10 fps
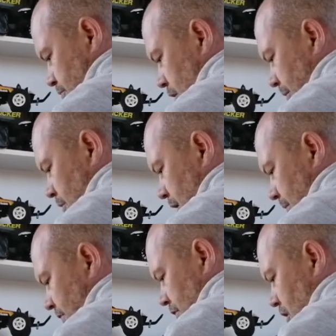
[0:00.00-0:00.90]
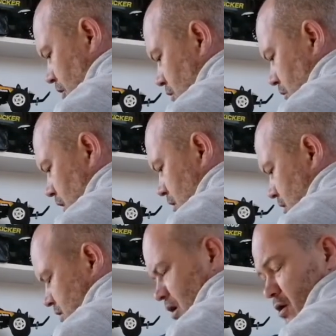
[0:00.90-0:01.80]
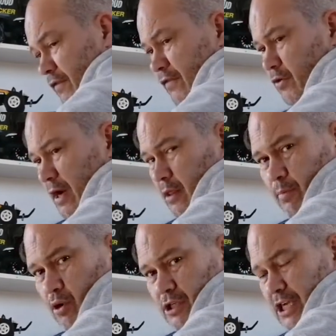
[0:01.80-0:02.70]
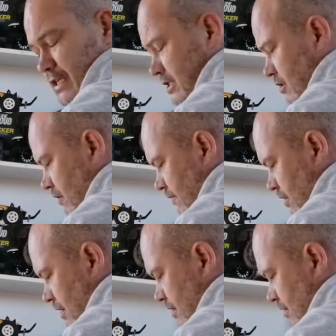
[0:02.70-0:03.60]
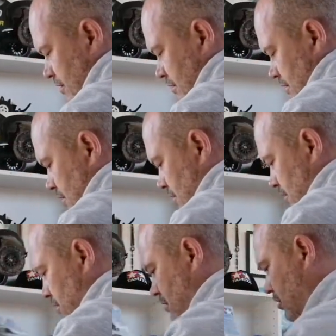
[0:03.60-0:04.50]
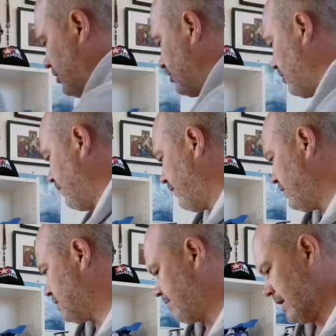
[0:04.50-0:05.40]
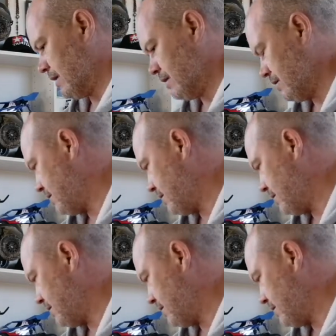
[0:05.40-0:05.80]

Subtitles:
Probably won't be for a little while because I've got a few other projects that I've got to do first. But